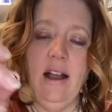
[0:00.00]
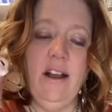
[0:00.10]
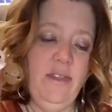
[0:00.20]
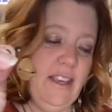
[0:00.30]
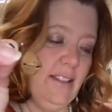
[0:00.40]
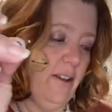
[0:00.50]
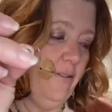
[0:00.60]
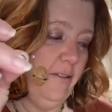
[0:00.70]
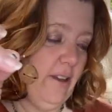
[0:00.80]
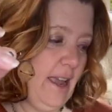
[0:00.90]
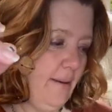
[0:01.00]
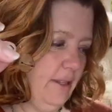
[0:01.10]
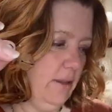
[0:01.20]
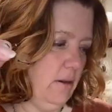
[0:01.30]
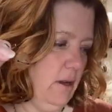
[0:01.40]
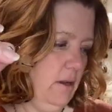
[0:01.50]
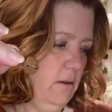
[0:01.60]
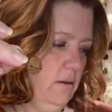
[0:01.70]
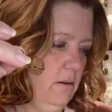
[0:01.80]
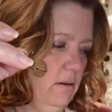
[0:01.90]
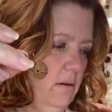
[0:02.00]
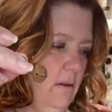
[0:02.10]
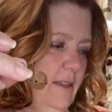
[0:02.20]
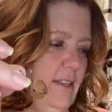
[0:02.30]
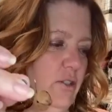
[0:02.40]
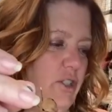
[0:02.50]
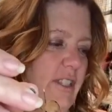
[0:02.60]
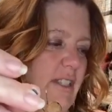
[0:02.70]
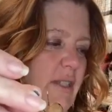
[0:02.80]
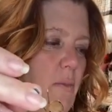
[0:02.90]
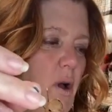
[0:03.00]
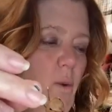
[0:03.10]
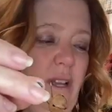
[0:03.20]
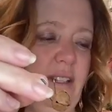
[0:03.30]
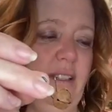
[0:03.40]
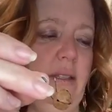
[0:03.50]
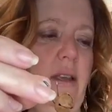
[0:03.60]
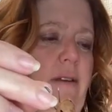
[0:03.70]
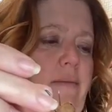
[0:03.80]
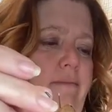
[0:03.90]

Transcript: I got these off of Amazon. These are just small ones.